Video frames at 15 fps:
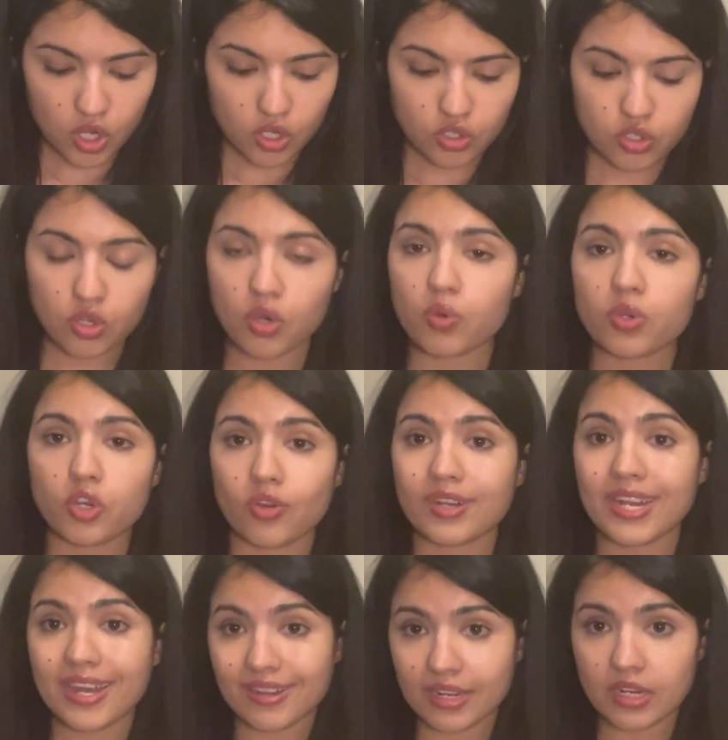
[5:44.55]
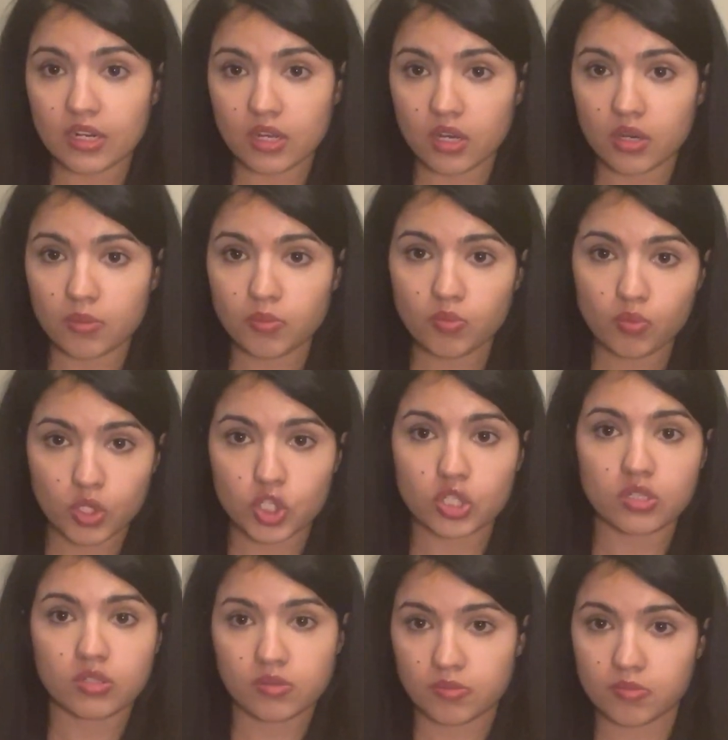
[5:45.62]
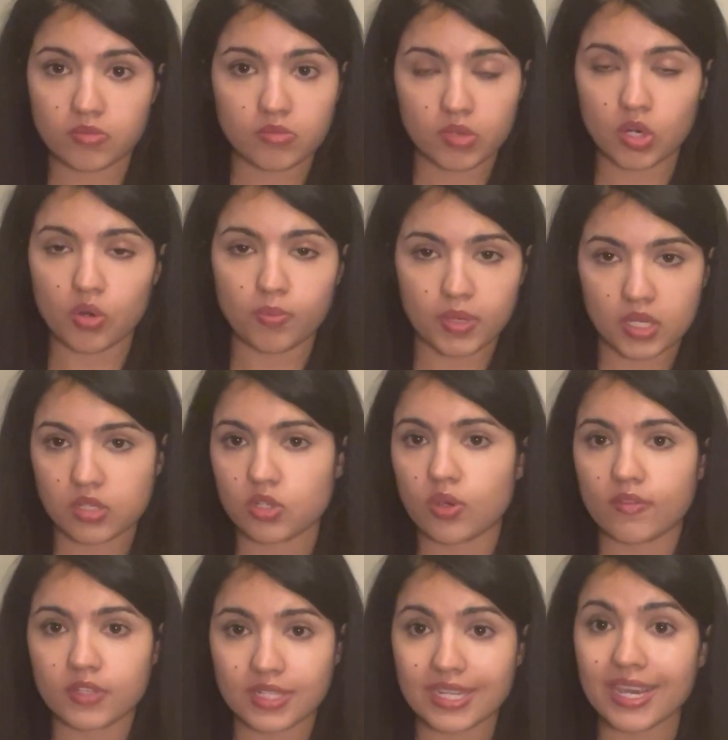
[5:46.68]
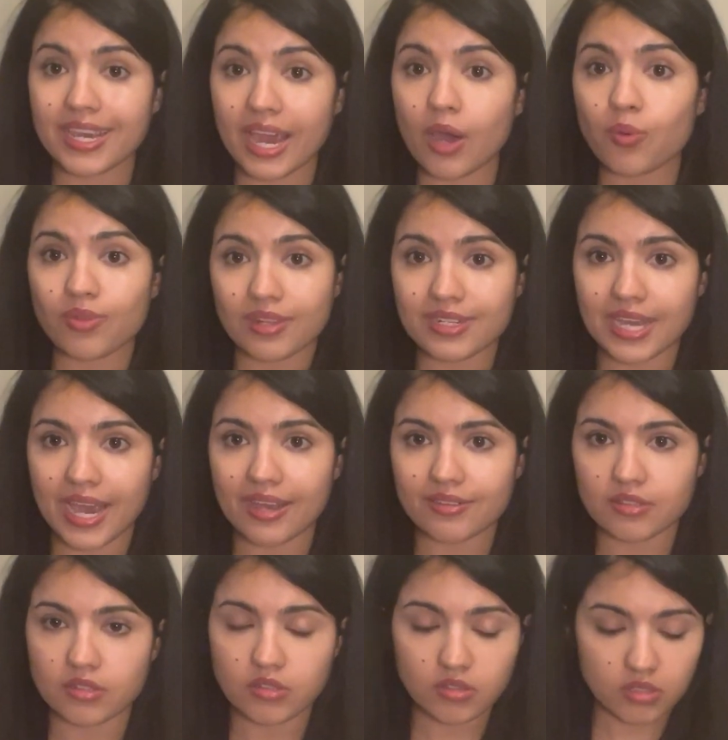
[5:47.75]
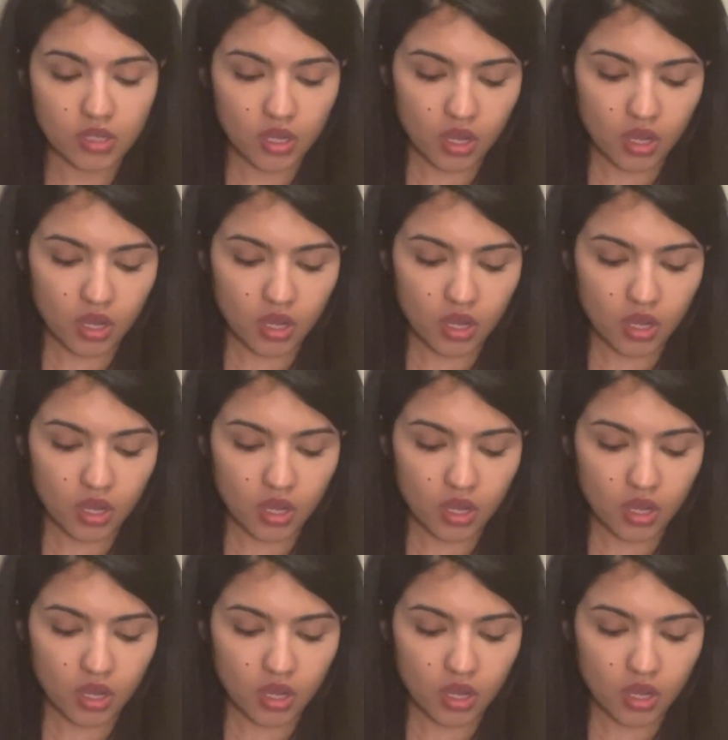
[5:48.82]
So your net income, which is, because you have to take out the taxes,